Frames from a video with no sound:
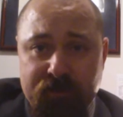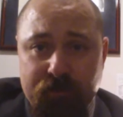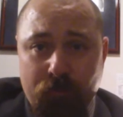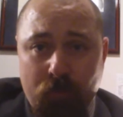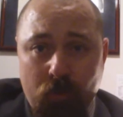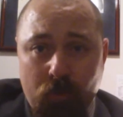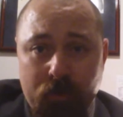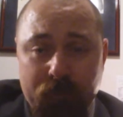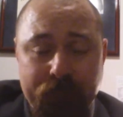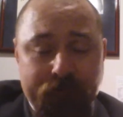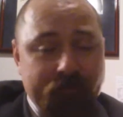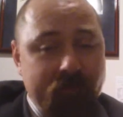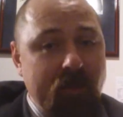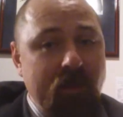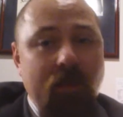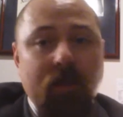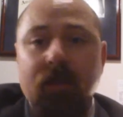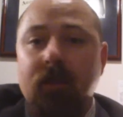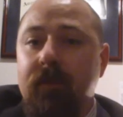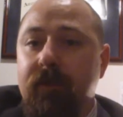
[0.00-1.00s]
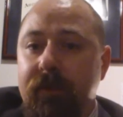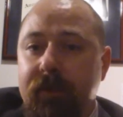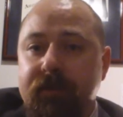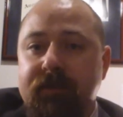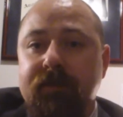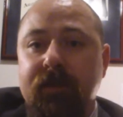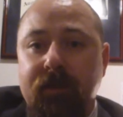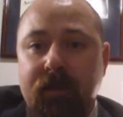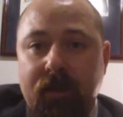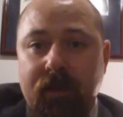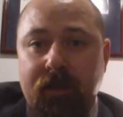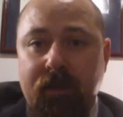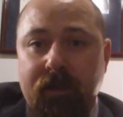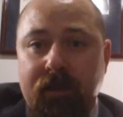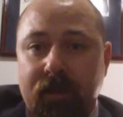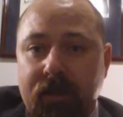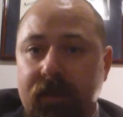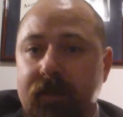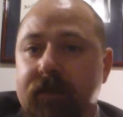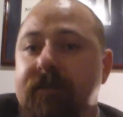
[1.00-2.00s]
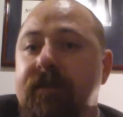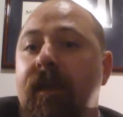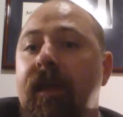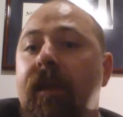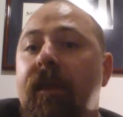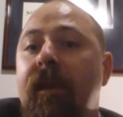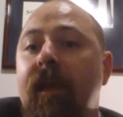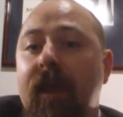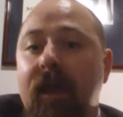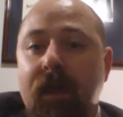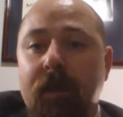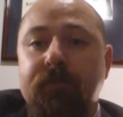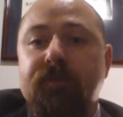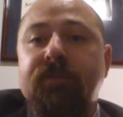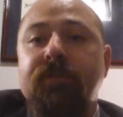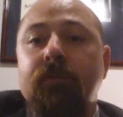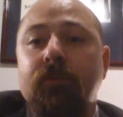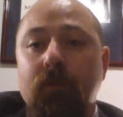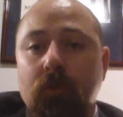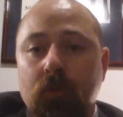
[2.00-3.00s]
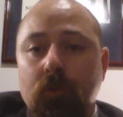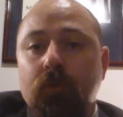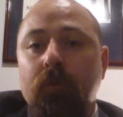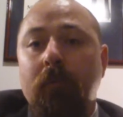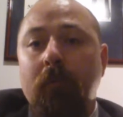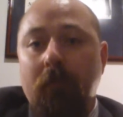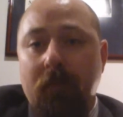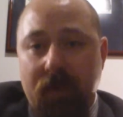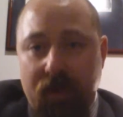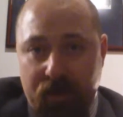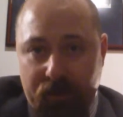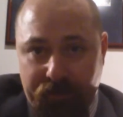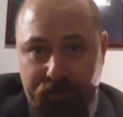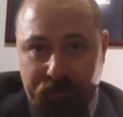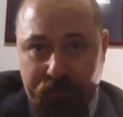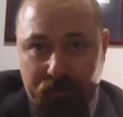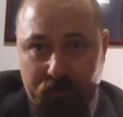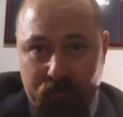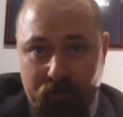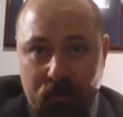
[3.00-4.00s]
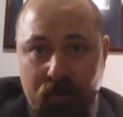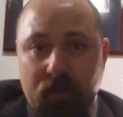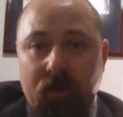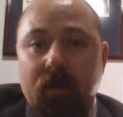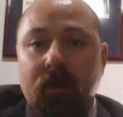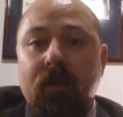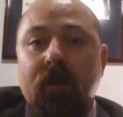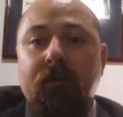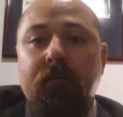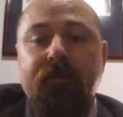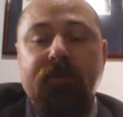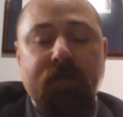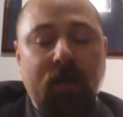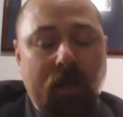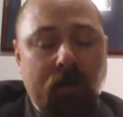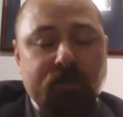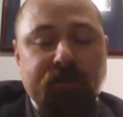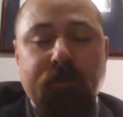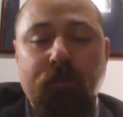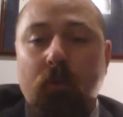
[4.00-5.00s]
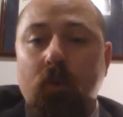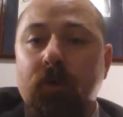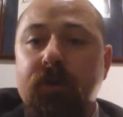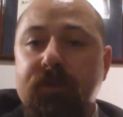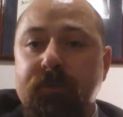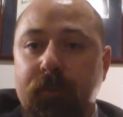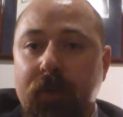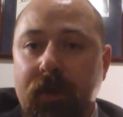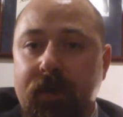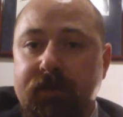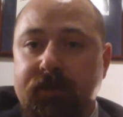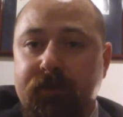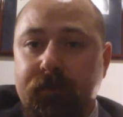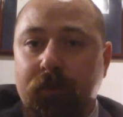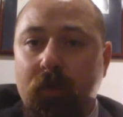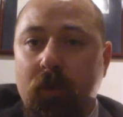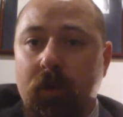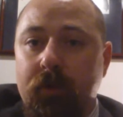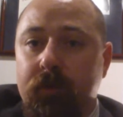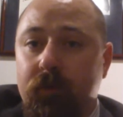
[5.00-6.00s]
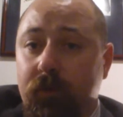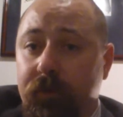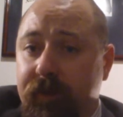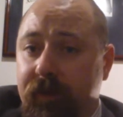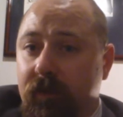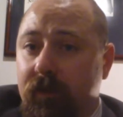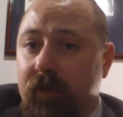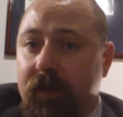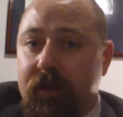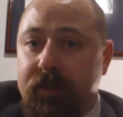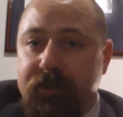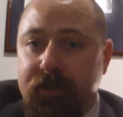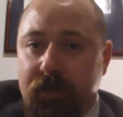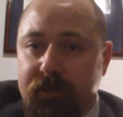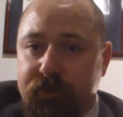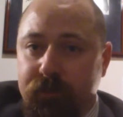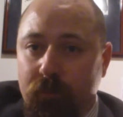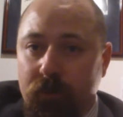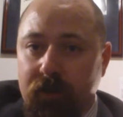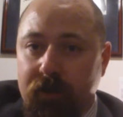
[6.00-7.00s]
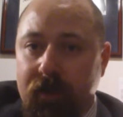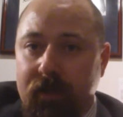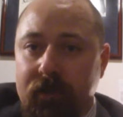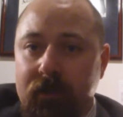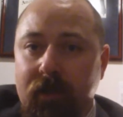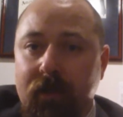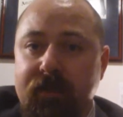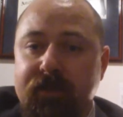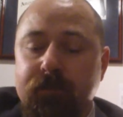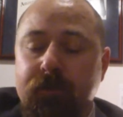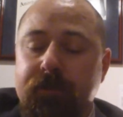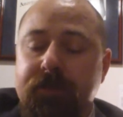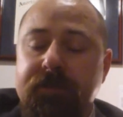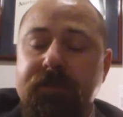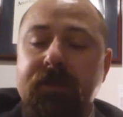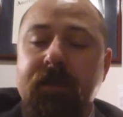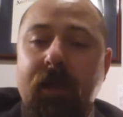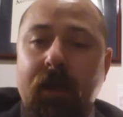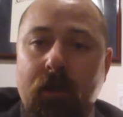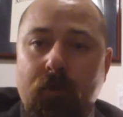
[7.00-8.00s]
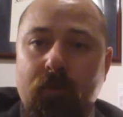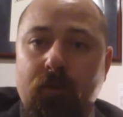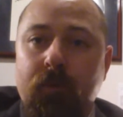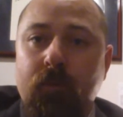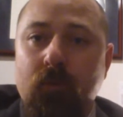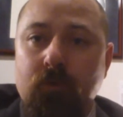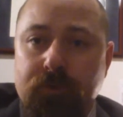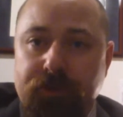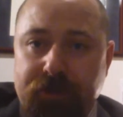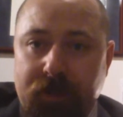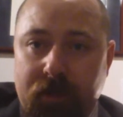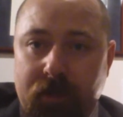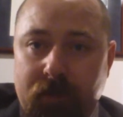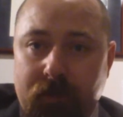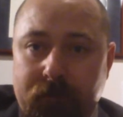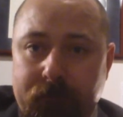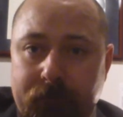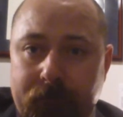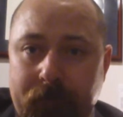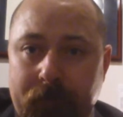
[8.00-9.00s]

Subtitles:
support. This, again, is an absolute myth. Child support is based upon North Carolina Child Support Guidelines, which is an equitable share